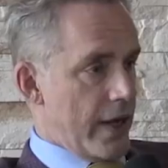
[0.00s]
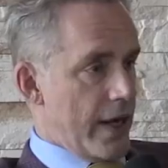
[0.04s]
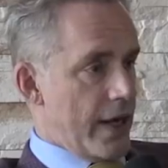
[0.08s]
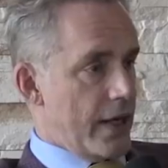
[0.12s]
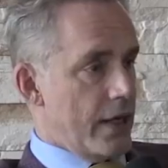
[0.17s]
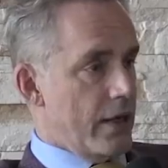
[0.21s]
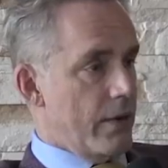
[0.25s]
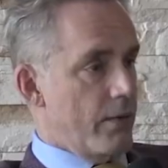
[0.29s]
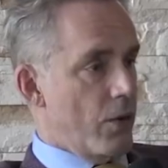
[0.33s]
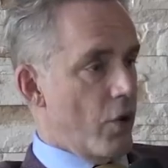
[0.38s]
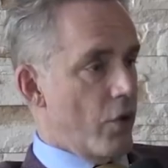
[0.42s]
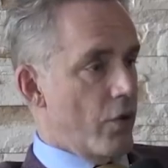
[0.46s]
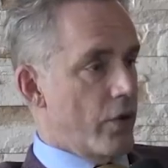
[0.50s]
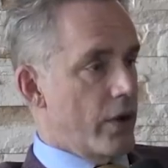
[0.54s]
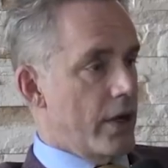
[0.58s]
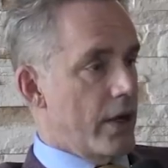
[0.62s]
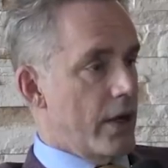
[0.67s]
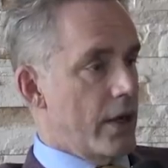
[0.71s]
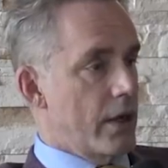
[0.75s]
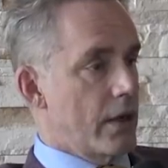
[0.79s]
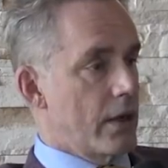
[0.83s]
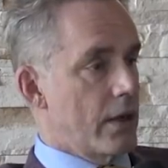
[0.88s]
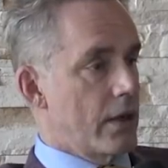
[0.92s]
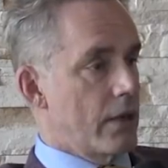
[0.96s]
had
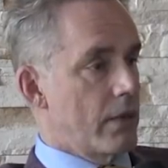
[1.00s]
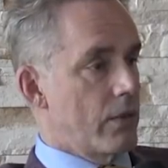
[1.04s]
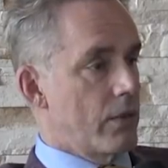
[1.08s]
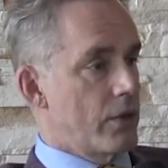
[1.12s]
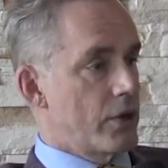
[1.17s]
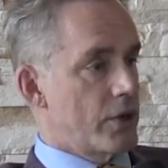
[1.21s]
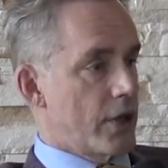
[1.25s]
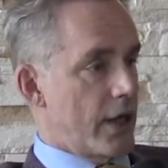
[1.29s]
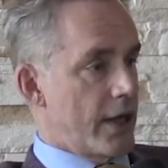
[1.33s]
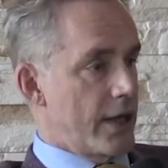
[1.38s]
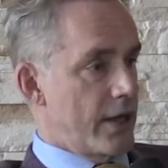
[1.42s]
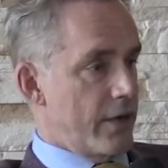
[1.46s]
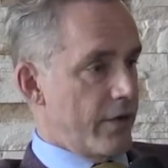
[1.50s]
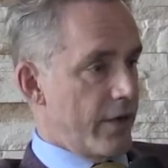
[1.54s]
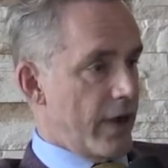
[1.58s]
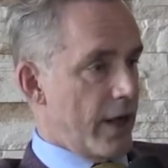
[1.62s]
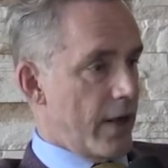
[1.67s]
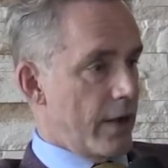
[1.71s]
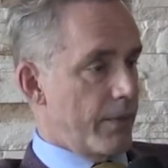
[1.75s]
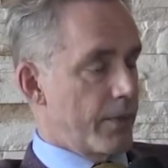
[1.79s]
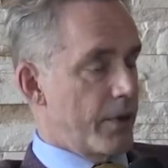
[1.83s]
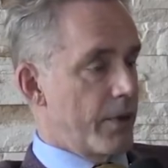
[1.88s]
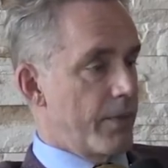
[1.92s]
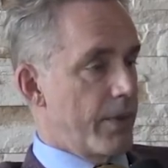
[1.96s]
pneumonia, which I
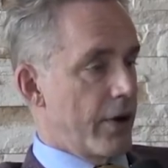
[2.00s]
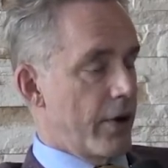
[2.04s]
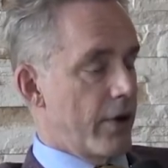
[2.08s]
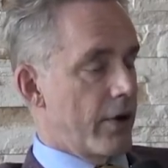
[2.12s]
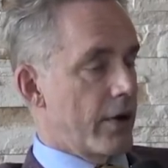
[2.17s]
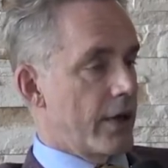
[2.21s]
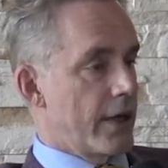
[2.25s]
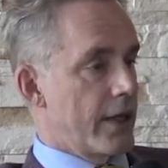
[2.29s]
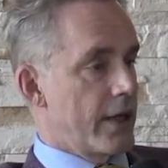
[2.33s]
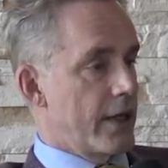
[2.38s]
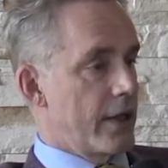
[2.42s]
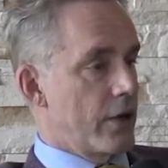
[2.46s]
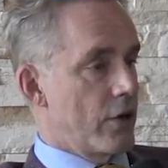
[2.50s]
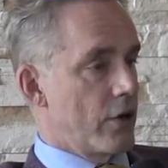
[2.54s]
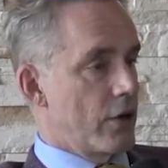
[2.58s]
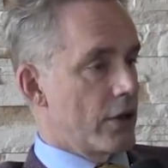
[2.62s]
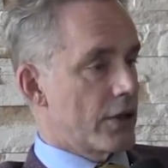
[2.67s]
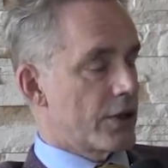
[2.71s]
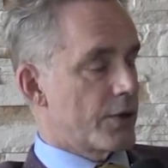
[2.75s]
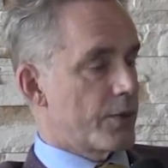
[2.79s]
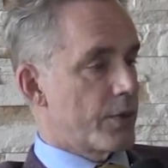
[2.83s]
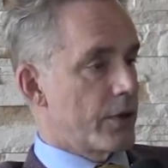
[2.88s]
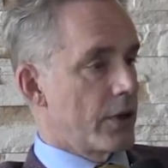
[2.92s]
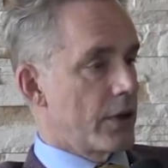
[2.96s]
developed apparently in the
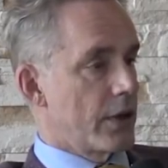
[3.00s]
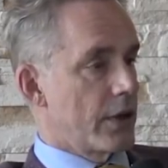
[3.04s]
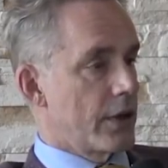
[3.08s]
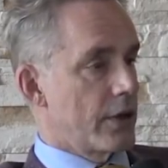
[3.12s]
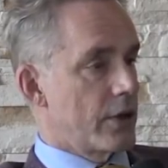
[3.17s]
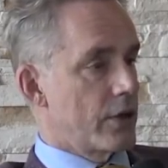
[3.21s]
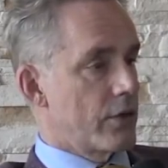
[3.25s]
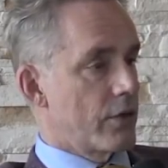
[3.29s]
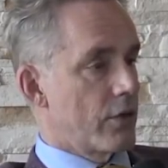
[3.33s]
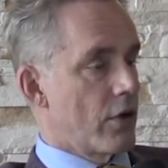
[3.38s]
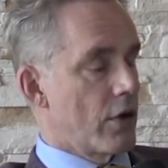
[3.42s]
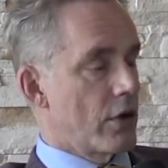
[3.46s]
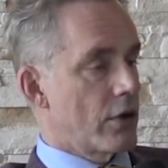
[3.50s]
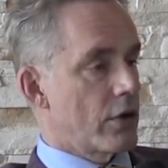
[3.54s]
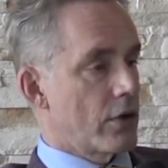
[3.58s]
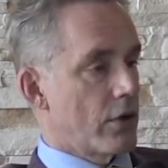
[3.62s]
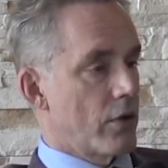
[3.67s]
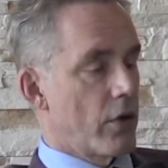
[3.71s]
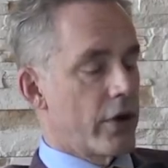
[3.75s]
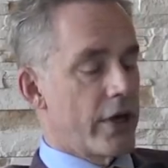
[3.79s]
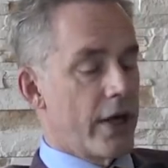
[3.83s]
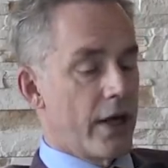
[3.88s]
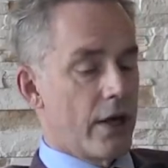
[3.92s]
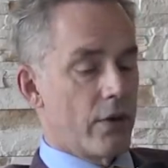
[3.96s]
hospital in Toronto.
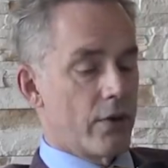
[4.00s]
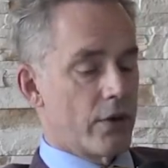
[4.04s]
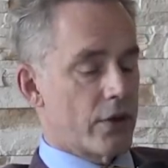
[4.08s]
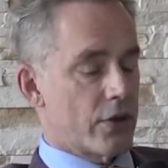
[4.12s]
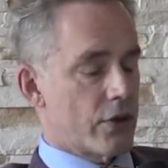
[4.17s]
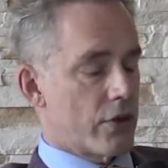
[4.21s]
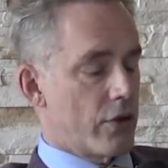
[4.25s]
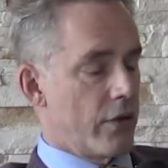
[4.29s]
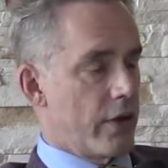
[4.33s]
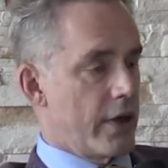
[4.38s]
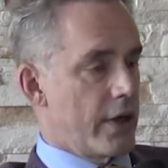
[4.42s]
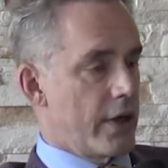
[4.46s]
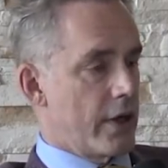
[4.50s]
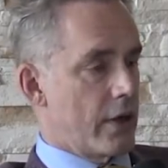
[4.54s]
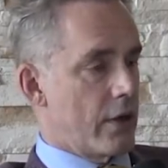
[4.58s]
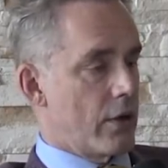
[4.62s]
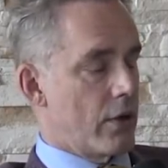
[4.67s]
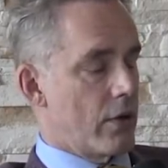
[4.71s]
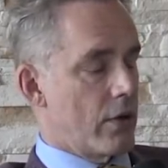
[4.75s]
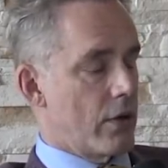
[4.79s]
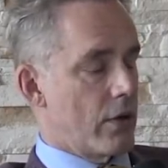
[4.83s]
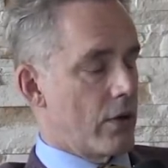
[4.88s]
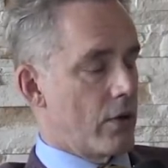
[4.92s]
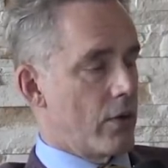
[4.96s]
Well, yeah, it was quite
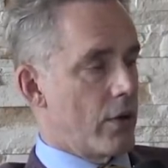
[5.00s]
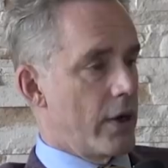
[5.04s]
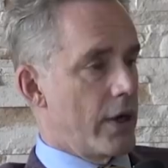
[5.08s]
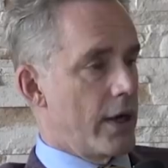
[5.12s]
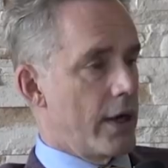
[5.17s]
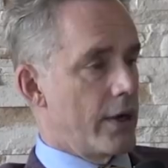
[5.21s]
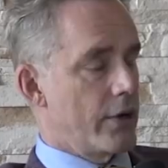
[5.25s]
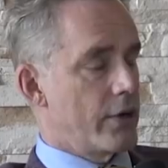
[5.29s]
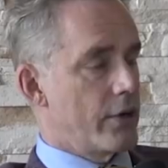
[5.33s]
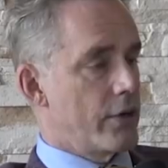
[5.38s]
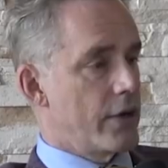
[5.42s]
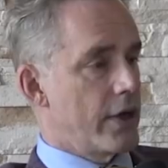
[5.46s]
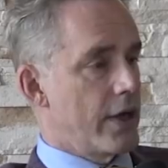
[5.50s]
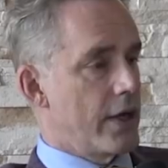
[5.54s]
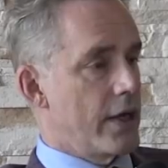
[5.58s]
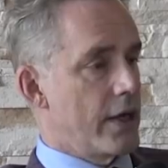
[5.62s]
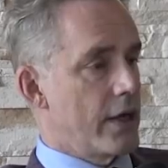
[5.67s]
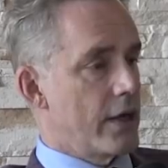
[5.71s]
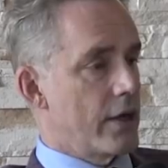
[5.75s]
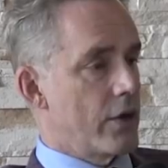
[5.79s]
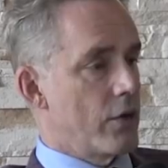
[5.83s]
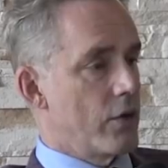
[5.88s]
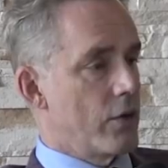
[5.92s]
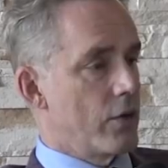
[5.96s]

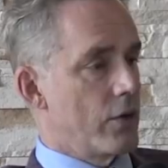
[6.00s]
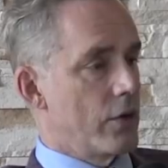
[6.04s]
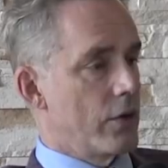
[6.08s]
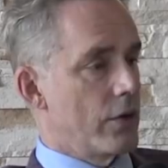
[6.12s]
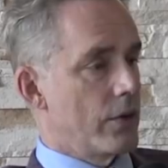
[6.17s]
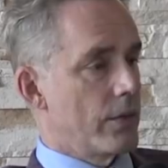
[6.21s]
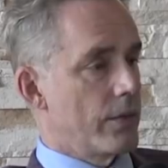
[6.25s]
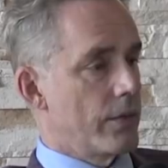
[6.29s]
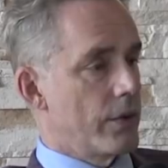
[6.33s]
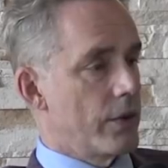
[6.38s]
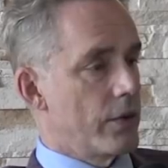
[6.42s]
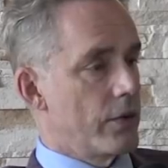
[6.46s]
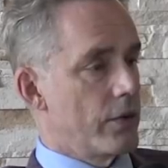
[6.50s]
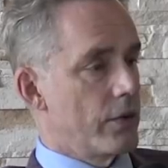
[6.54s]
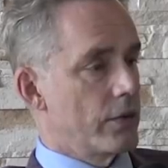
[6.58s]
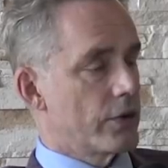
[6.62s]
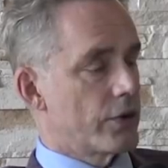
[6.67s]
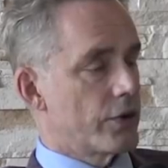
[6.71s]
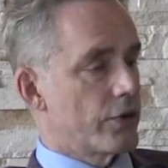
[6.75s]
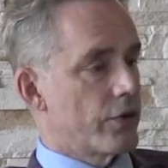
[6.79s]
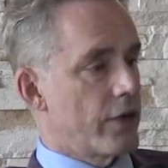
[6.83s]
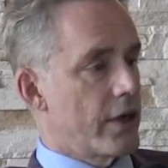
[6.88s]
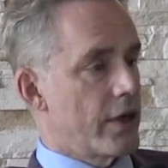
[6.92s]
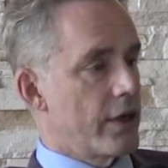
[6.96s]
entertaining, the whole
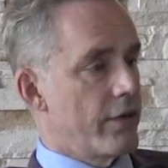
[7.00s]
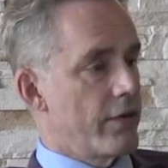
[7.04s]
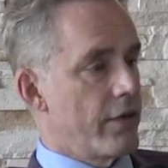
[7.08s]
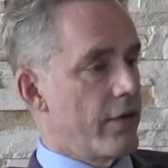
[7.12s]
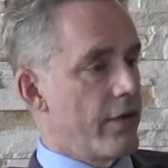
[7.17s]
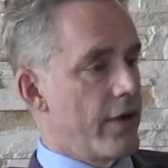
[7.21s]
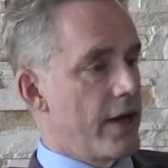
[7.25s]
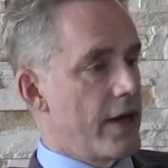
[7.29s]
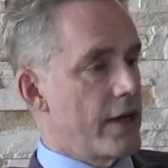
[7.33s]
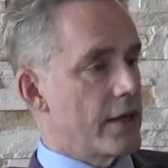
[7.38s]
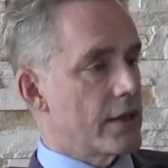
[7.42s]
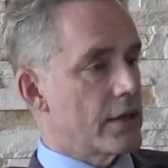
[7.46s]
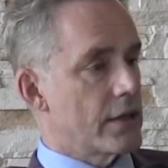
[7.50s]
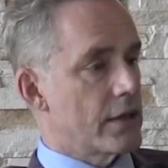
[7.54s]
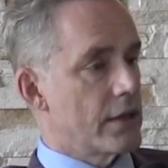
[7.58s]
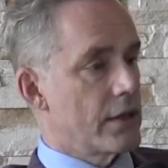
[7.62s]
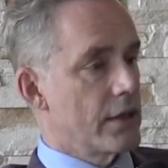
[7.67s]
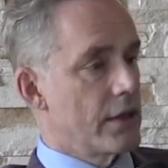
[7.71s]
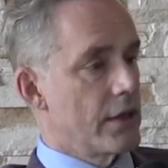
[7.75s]
string of events.